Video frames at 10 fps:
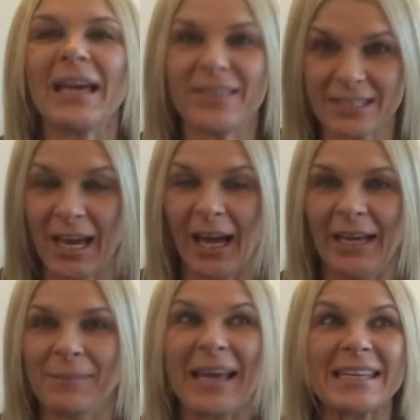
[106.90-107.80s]
at the
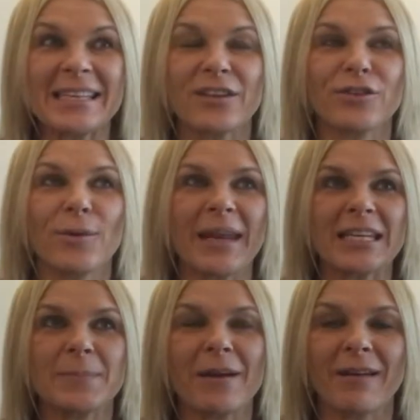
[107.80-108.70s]
time, like I said, through
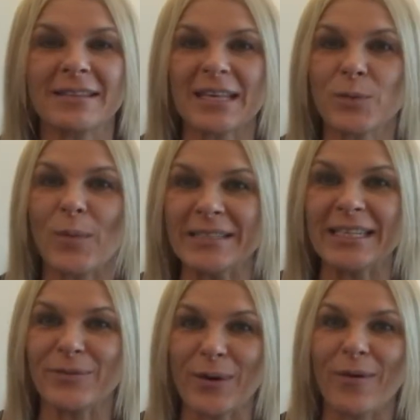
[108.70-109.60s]
inexperience, that's what we
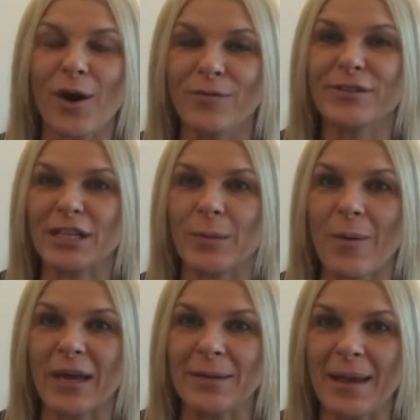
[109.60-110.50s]
did, and we were confident that we
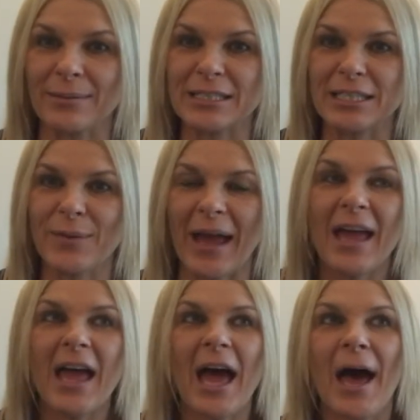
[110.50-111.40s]
were going to be able to do it.
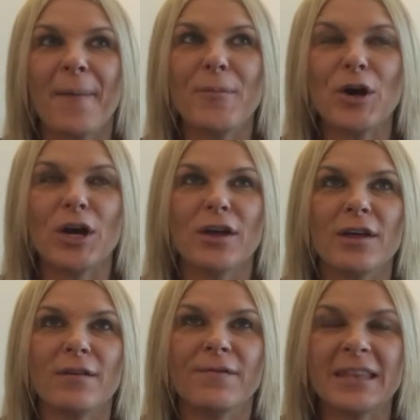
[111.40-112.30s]
But
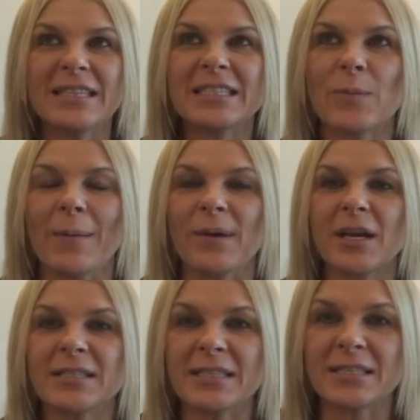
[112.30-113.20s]
for this swim,
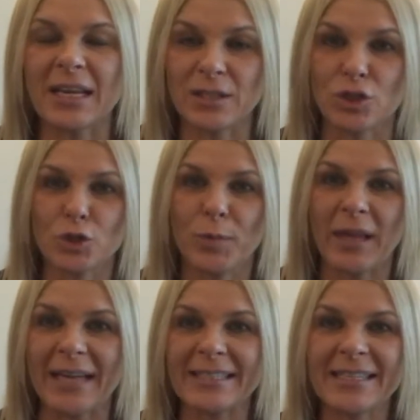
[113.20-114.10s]
because it's double
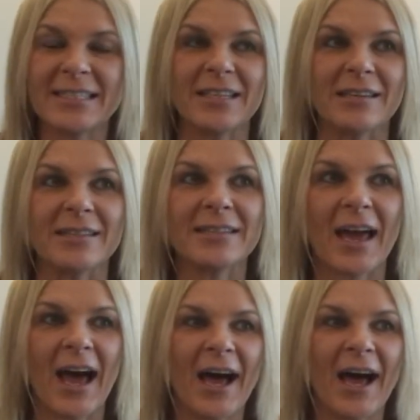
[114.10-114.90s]
that distance,